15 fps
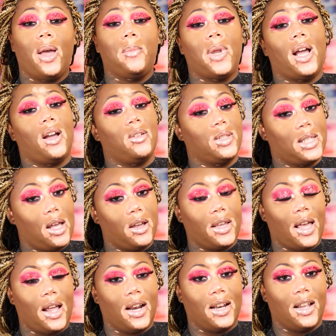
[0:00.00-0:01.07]
I'm not gonna talk
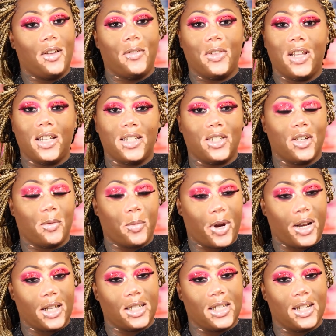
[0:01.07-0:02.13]
y'all to death. Let's jump
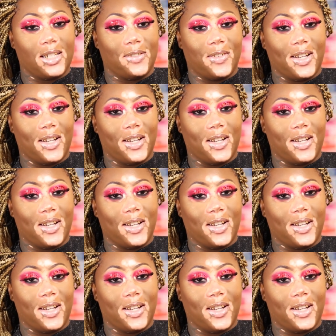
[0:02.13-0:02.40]
right into this